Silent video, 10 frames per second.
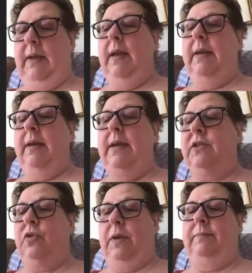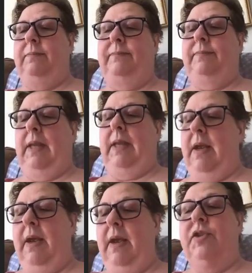Next one.
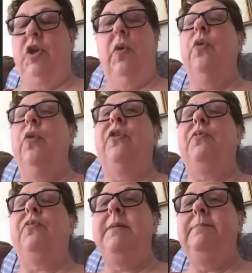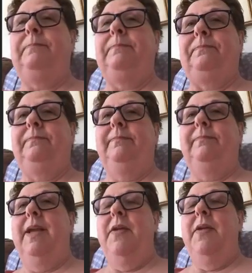So are you with me?
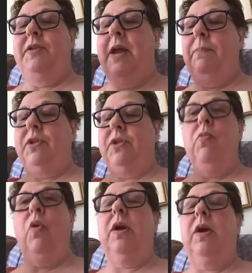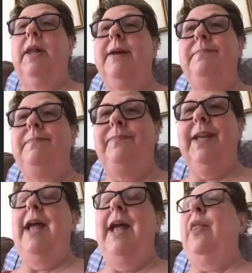10% more club?
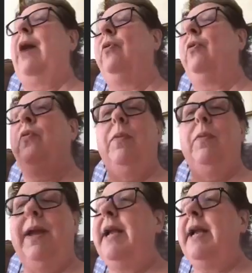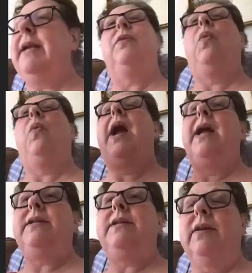That would be an easy way
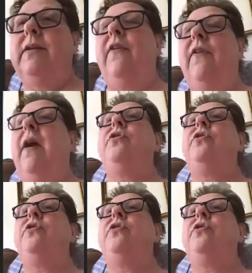to define your